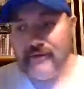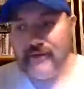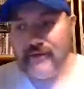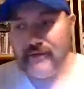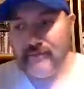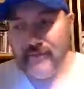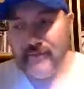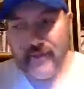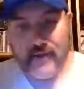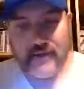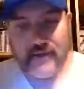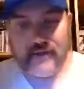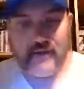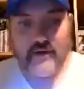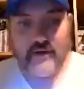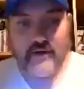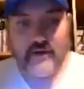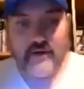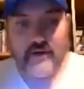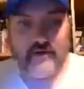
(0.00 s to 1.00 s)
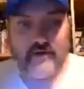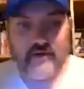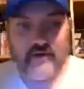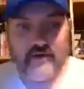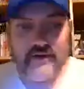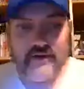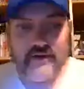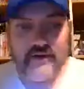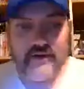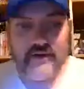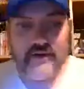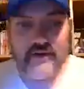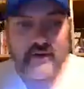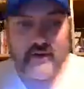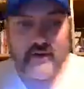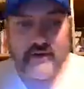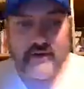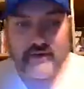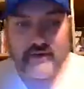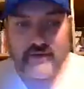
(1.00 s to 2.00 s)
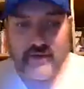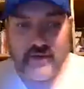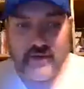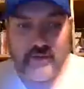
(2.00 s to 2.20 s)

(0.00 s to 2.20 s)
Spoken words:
met her, seen